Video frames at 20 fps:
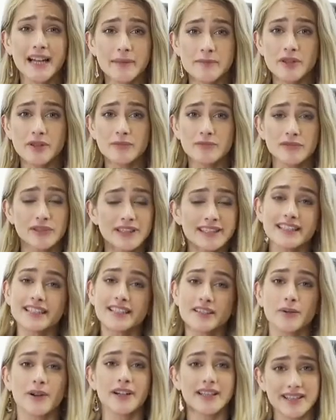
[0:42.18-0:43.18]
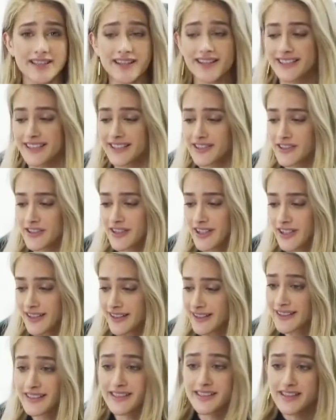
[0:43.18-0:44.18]
the laptop really is quite stylish.
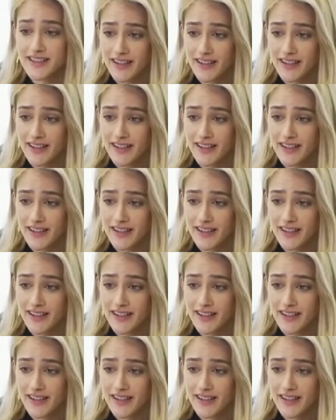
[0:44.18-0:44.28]
Uh, the